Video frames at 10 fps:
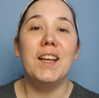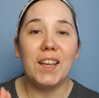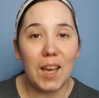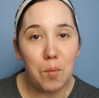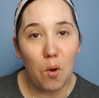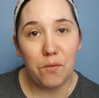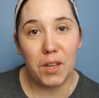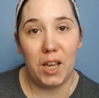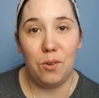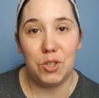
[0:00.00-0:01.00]
came off the
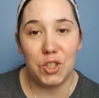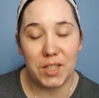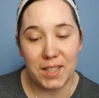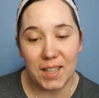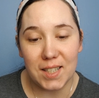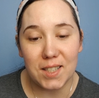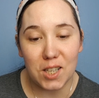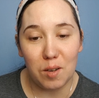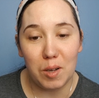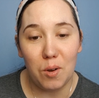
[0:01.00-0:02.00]
couch deciding to
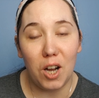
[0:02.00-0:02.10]
come out